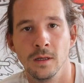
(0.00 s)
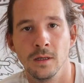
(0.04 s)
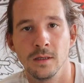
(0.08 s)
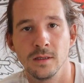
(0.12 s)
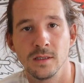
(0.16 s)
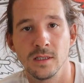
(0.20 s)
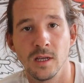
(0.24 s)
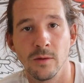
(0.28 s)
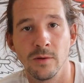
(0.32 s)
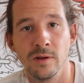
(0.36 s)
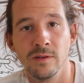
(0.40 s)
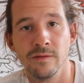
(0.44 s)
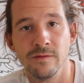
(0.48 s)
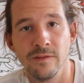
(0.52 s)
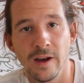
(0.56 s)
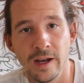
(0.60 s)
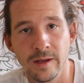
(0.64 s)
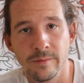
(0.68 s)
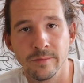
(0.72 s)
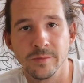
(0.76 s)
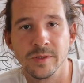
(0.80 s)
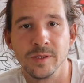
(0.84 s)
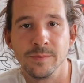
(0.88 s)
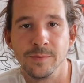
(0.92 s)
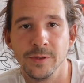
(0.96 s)
So it
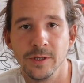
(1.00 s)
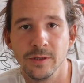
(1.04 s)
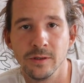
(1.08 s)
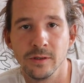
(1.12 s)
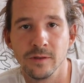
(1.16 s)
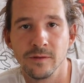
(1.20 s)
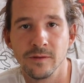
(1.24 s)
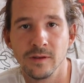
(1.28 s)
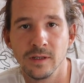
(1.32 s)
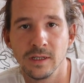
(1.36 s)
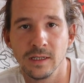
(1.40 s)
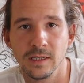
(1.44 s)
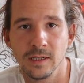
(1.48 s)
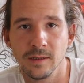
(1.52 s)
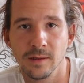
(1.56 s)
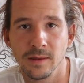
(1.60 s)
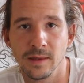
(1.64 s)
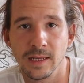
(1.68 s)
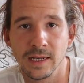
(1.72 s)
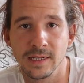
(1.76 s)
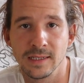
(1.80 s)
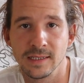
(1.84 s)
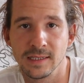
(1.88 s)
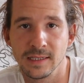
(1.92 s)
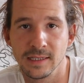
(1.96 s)
vapes beautifully,
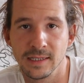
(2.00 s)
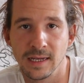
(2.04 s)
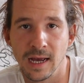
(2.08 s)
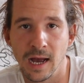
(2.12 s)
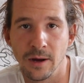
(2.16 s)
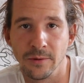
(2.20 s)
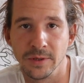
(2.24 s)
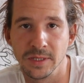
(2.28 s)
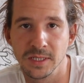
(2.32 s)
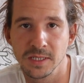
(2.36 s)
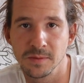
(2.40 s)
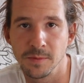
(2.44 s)
let's see how it